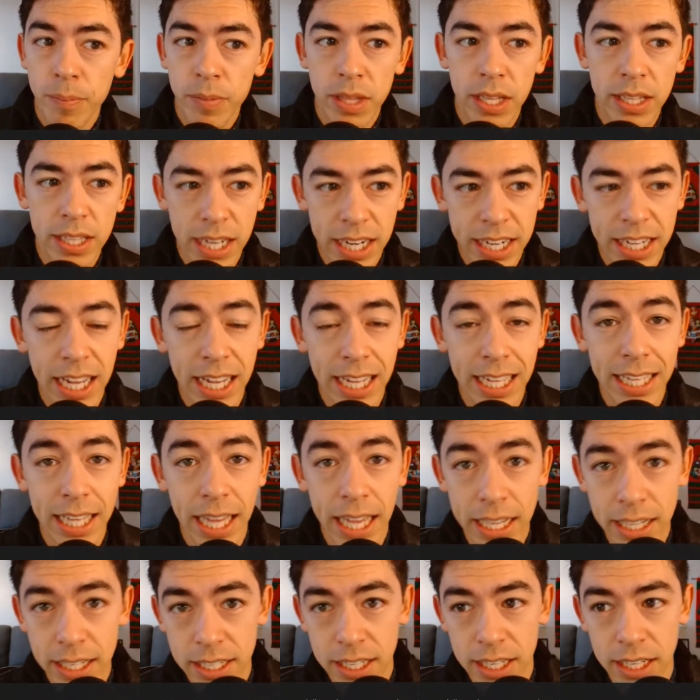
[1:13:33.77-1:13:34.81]
And then I got
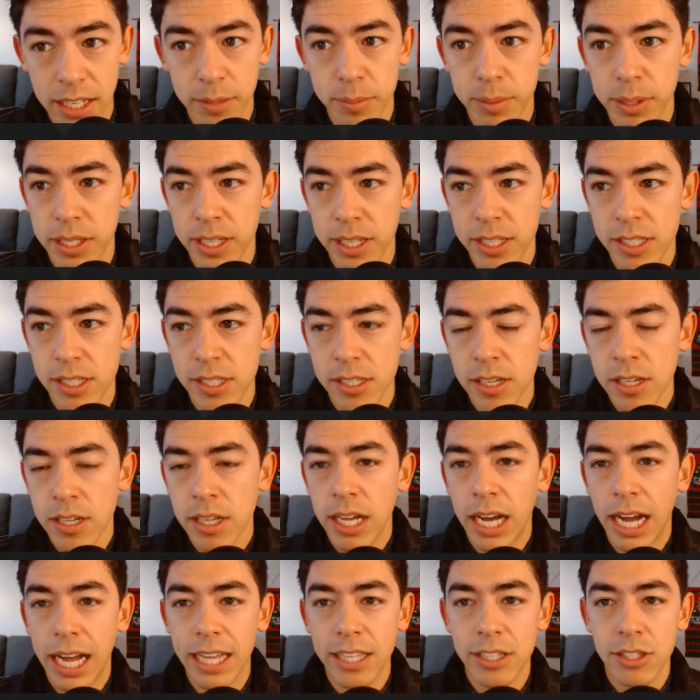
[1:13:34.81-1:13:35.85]
gated in it because
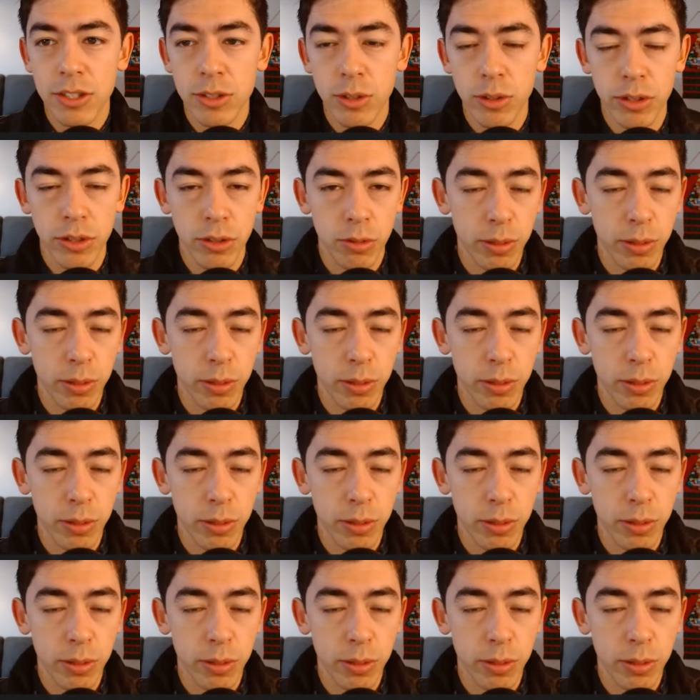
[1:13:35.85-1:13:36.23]
I had sold